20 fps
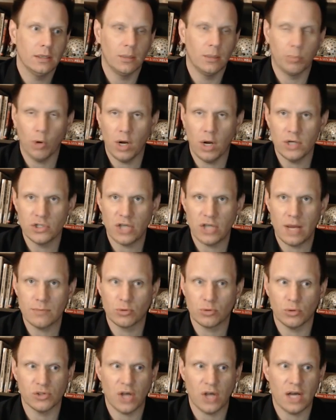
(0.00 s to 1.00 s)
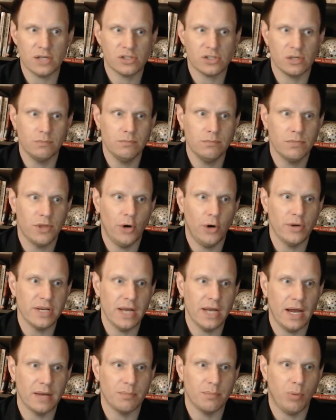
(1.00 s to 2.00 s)
LeBron James was awesome,
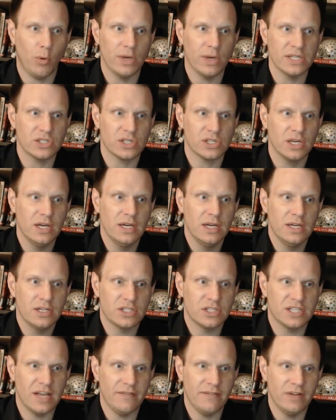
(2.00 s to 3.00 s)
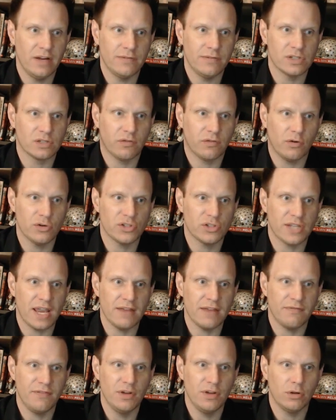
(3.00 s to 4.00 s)
39 points, seven of his first
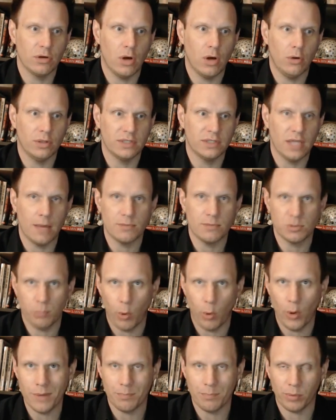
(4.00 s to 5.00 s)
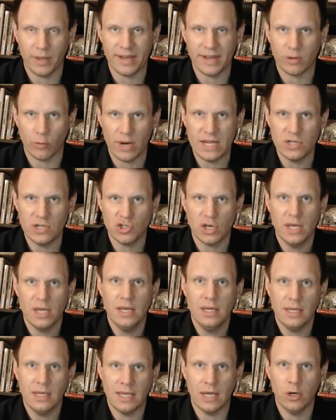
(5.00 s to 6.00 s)
eight field goal attempts, point blank range.
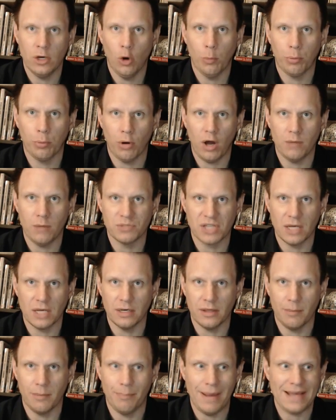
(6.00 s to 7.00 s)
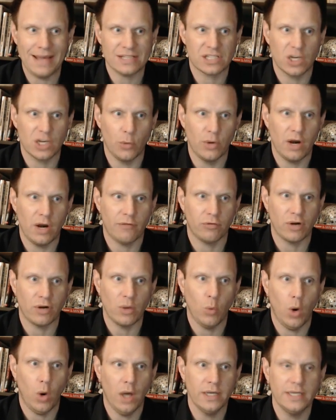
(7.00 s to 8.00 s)
He had no problems getting to the basket whenever
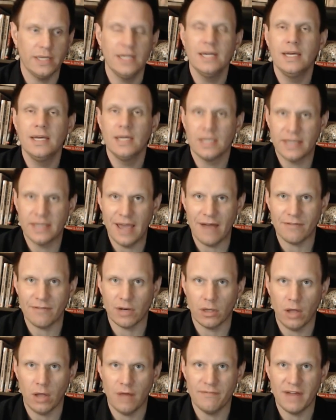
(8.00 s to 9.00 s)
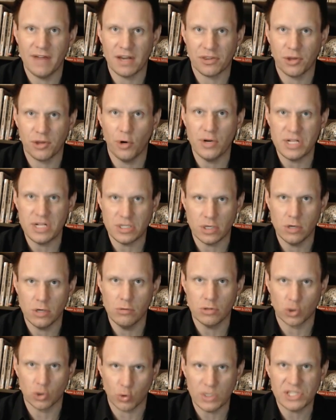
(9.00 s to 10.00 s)
he wanted. Kevin Love at
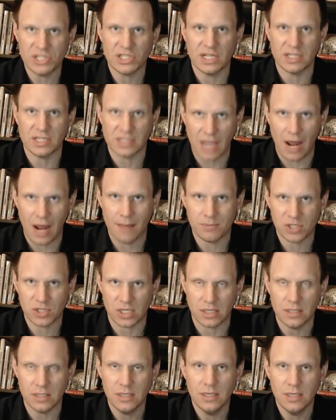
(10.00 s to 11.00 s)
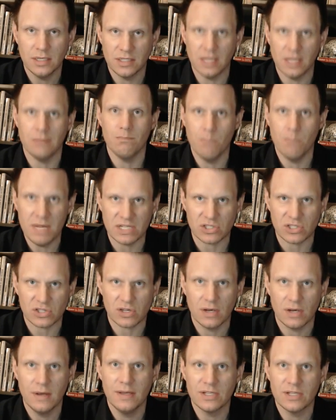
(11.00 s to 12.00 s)
32. Tristan Thompson didn't
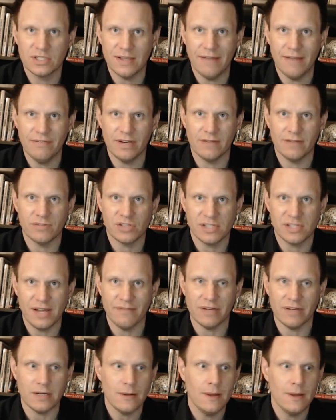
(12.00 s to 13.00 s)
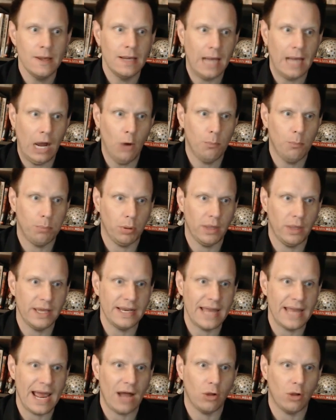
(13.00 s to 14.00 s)
miss. Seven of seven.
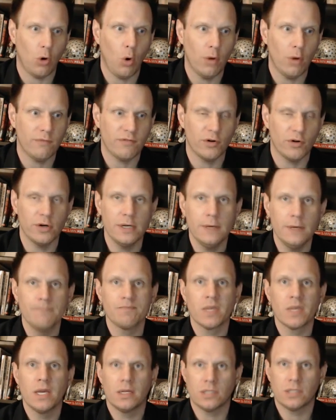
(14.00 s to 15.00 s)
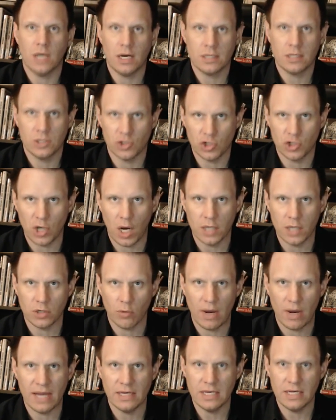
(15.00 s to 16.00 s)
Outplayed Al Horford. Talked to Sean
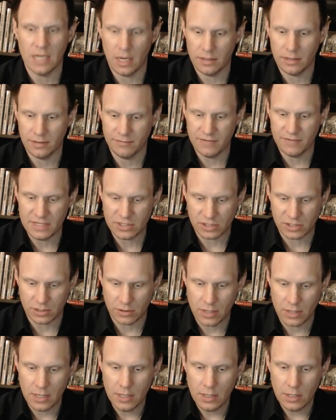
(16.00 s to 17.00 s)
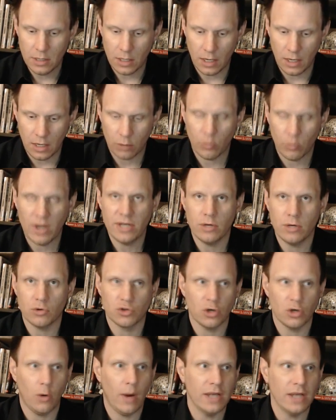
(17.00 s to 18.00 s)
Grande on the VSiN uh, radio
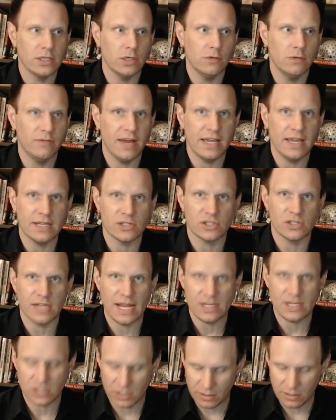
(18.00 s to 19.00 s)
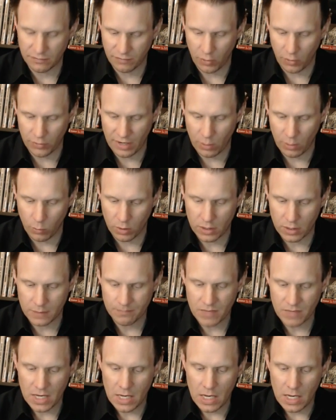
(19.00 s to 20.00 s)
show I do, Vegas Stats and Info
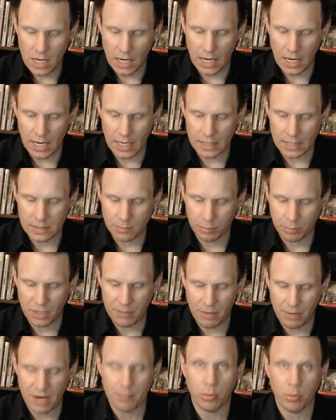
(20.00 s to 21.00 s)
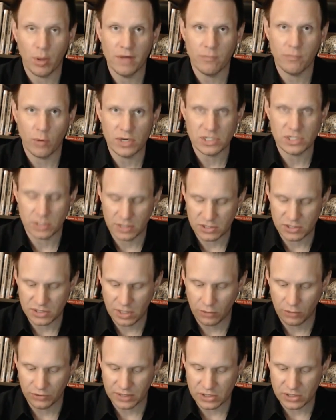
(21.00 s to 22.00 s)
Network. Uh, play-by-play voice of the
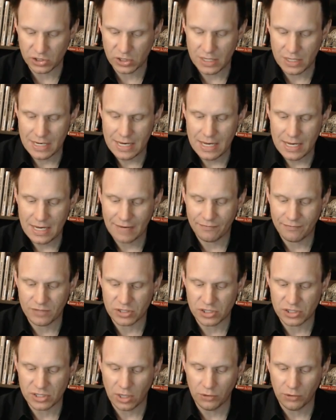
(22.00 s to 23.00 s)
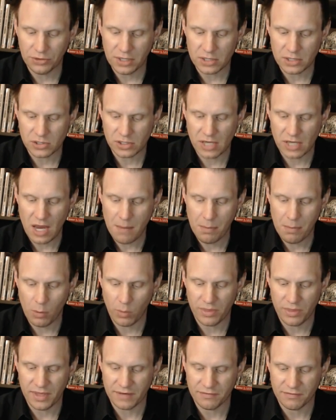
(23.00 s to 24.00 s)
Celtics. If the Celtics keep it
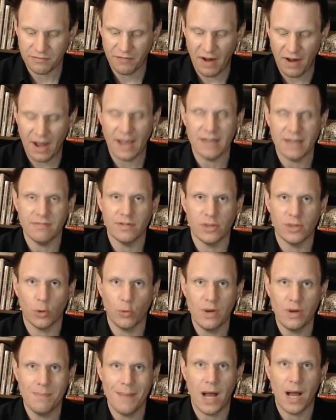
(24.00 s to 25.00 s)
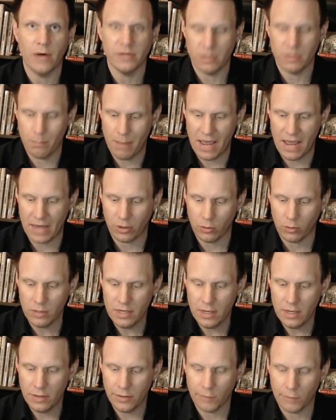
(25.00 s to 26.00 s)
within five in the rebounding
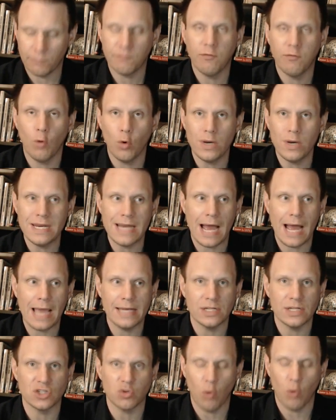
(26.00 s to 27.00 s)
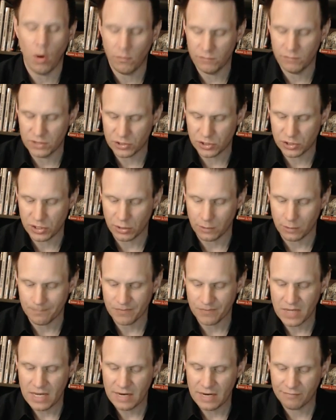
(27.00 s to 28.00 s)
battle, they're 49 and 12 this year.
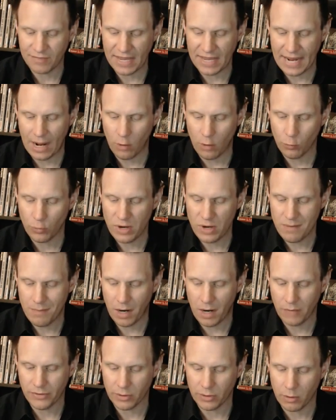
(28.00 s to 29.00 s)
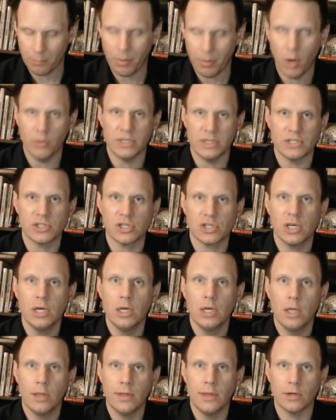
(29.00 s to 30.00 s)
If they out-rebound their opponents,
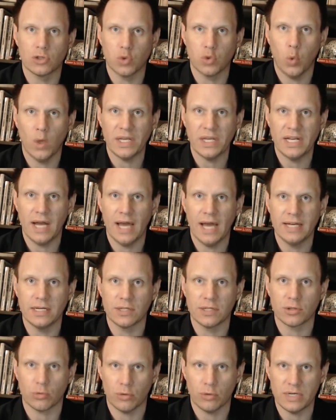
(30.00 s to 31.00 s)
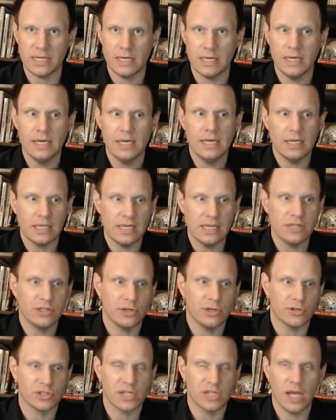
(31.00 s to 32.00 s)
they're 29 and three.
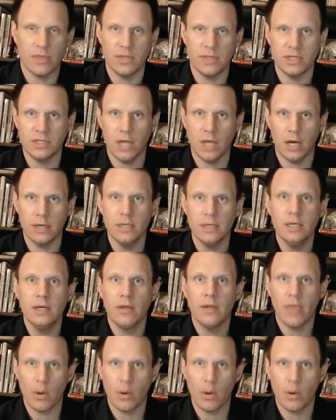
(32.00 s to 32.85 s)
Easier said than done.